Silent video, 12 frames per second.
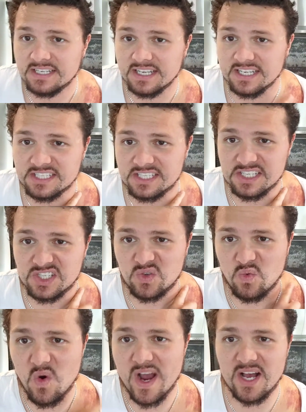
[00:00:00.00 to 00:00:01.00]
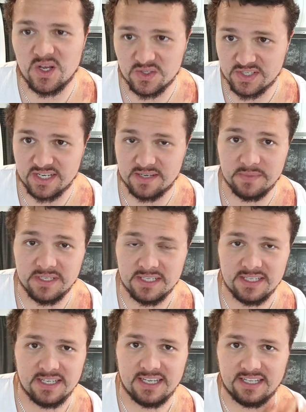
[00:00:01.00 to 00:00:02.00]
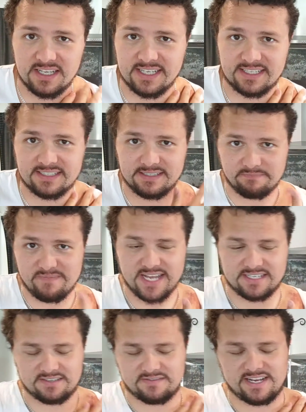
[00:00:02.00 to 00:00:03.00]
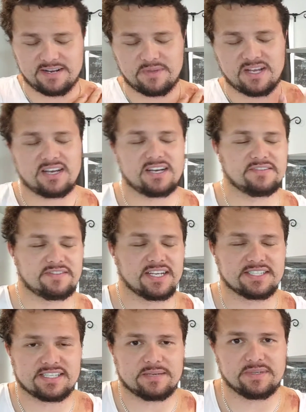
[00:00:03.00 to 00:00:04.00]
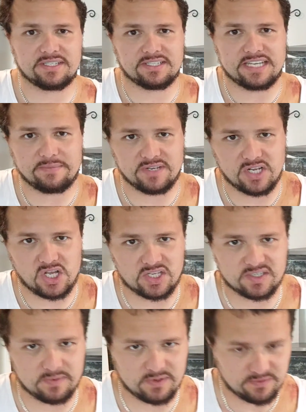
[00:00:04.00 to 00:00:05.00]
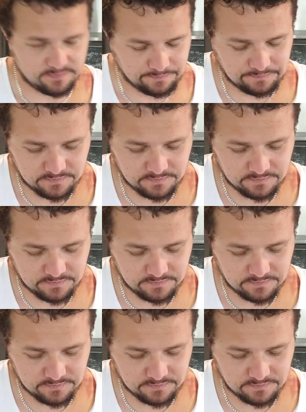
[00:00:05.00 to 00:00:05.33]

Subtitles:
This just swells up like massive. And I'm like, oh, I've done something, take me to the hospital.